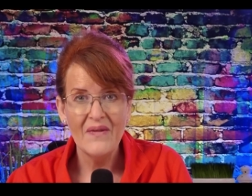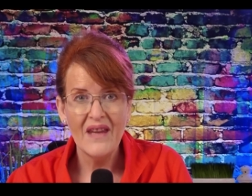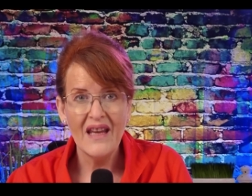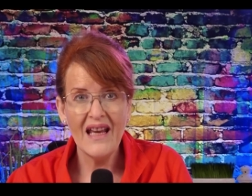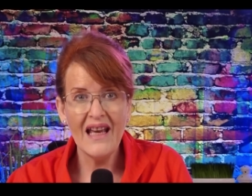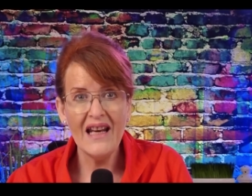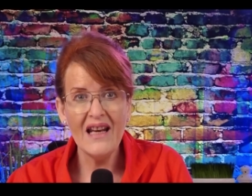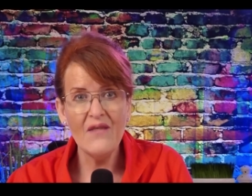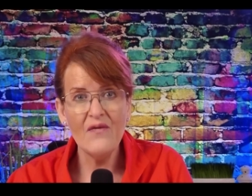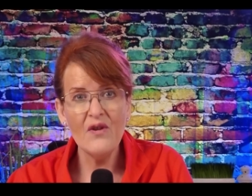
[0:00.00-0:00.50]

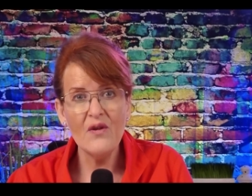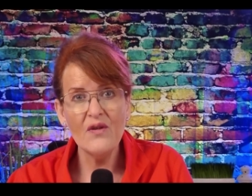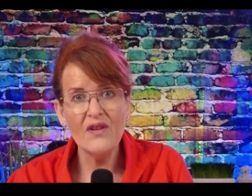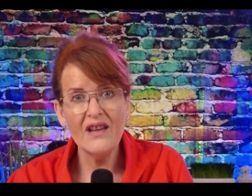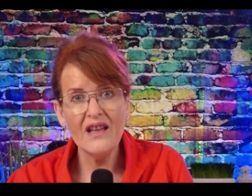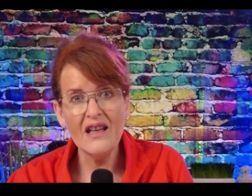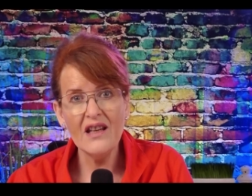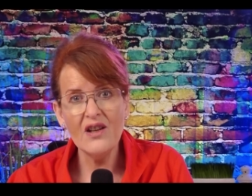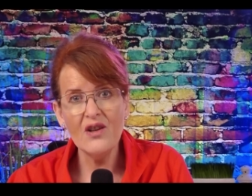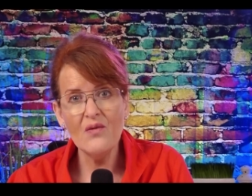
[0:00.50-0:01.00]
And if you
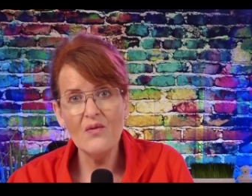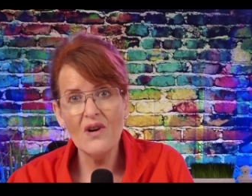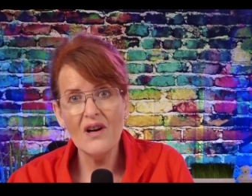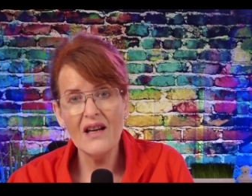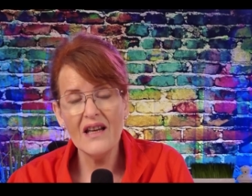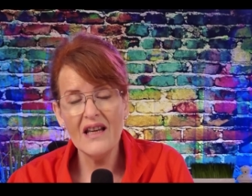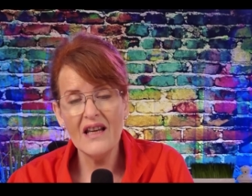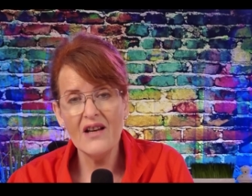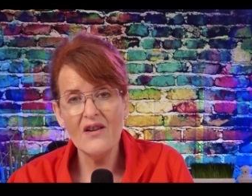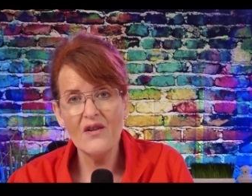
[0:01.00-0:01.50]
think you are
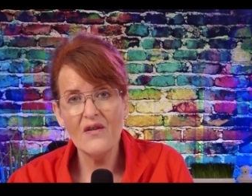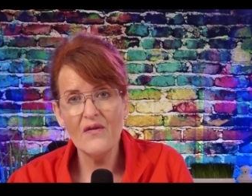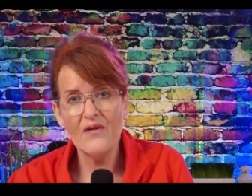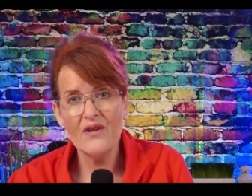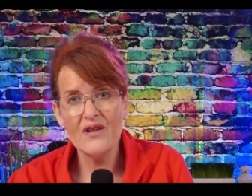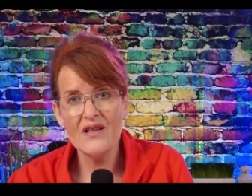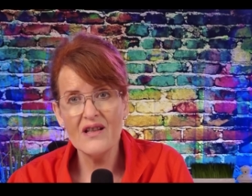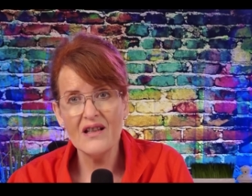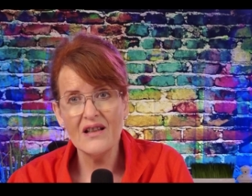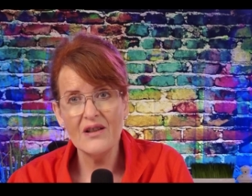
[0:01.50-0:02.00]
eager for
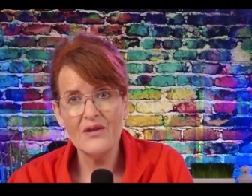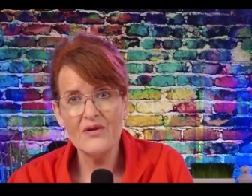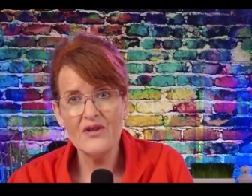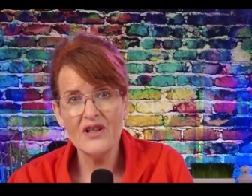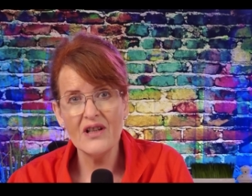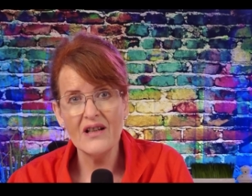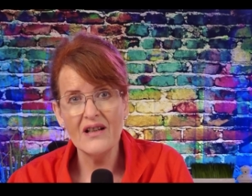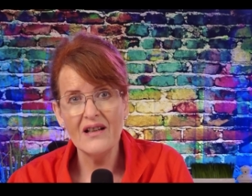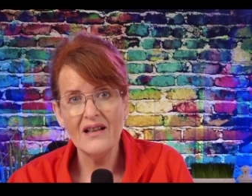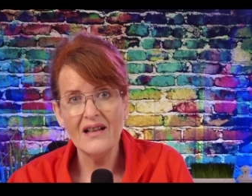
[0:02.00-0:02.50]
a
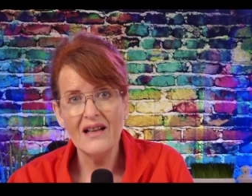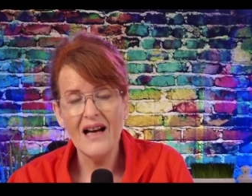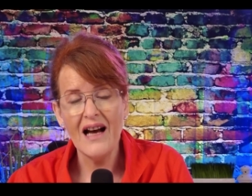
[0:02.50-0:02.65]
solution,